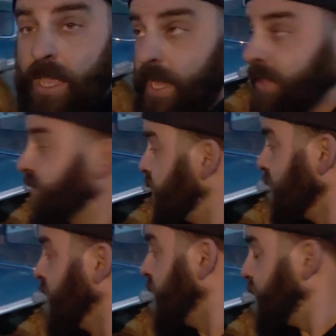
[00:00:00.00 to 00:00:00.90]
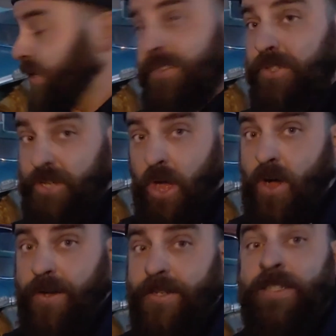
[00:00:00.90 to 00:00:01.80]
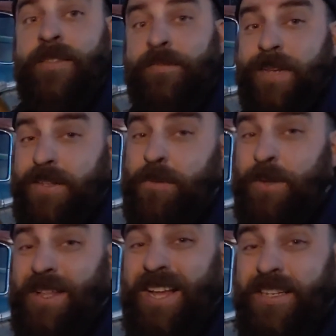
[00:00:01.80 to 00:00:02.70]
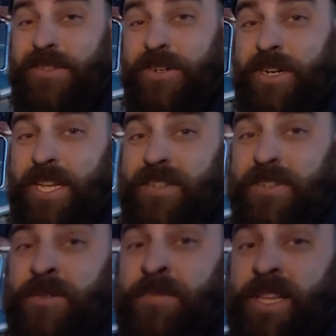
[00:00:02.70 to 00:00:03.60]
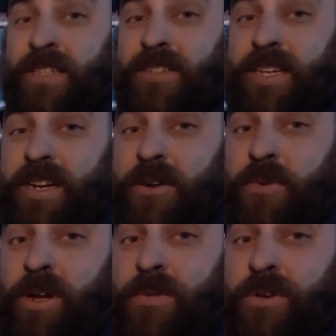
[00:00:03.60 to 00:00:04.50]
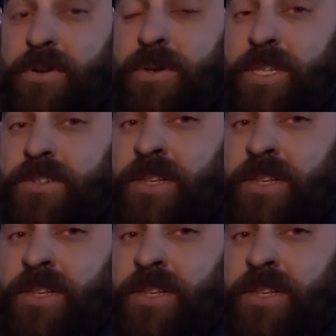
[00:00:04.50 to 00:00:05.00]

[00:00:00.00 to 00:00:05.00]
And the front clip is gone. Now it's gonna be a lot easier to get to some things on here while we're doing this.